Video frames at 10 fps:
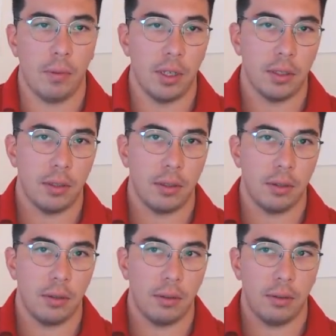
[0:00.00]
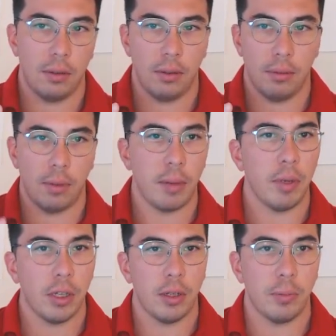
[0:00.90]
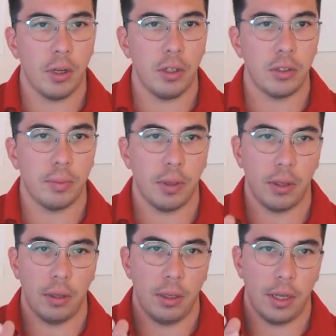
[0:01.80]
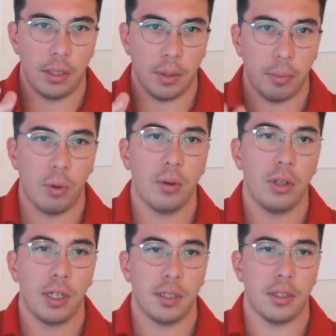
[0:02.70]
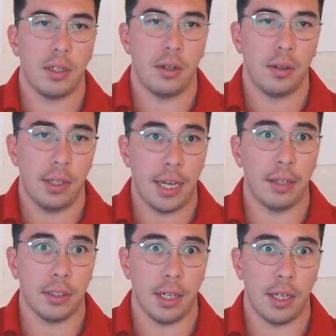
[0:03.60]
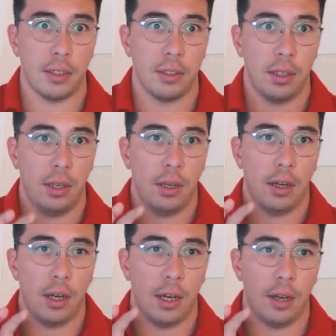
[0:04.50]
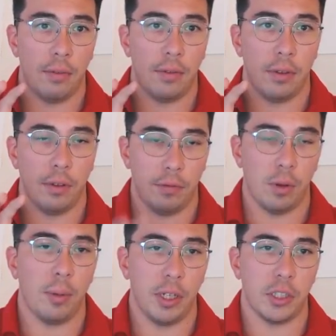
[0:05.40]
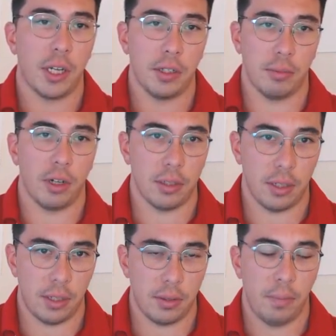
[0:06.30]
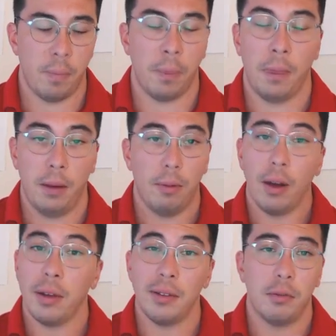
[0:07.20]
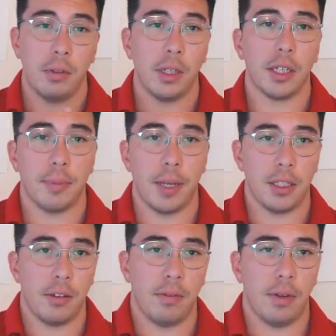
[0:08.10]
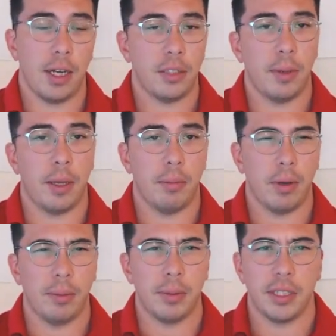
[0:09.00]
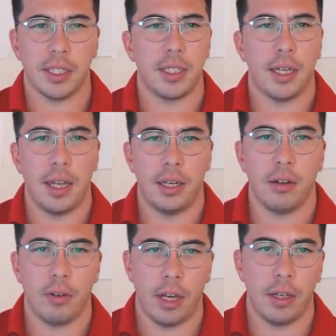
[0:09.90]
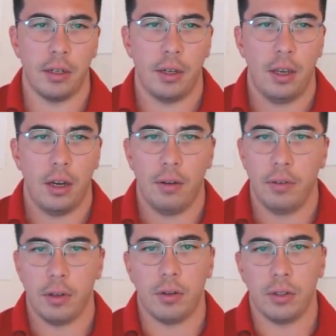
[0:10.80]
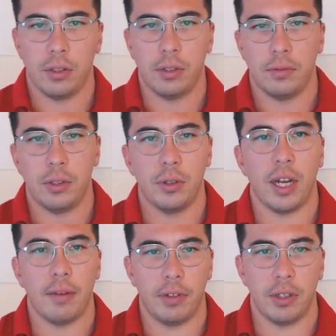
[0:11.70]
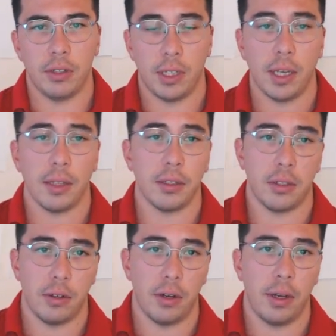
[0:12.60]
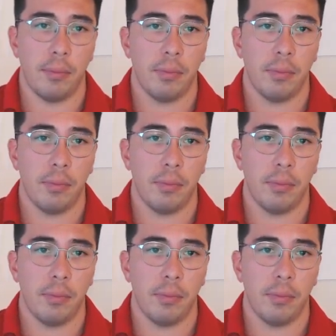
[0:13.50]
this might be a good approach, but it's important to consider the downsides of the formal education process. One, really expensive. I spent probably 60 to 80 grand over the course of two and a half years to get this degree.